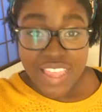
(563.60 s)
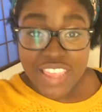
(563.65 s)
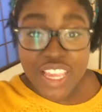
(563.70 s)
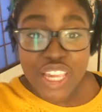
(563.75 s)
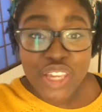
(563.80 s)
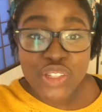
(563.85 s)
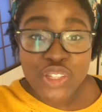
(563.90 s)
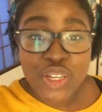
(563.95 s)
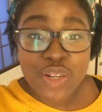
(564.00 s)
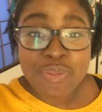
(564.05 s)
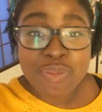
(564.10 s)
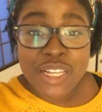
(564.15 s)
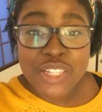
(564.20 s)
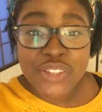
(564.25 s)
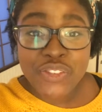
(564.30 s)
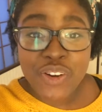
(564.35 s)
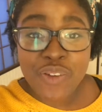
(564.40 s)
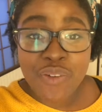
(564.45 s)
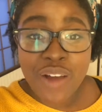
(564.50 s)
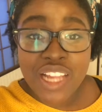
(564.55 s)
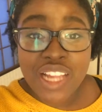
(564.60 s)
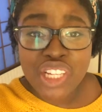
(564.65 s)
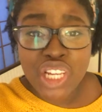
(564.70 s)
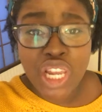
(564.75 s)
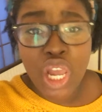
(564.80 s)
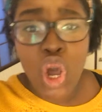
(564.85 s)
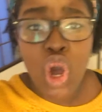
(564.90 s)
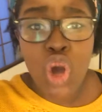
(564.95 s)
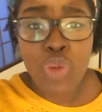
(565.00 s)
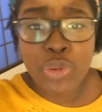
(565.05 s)
Thank you so much for watching.
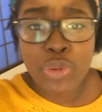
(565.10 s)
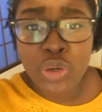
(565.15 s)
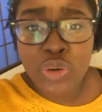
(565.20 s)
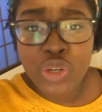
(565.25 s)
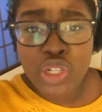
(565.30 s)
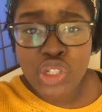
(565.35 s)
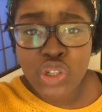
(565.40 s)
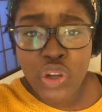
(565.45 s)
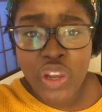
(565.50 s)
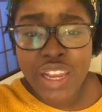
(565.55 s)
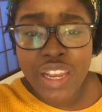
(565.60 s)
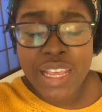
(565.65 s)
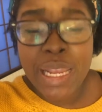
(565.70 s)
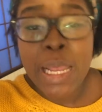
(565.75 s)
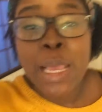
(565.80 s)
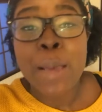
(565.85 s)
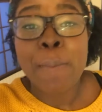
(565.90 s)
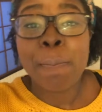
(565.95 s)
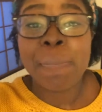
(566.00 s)
I hope you enjoyed it.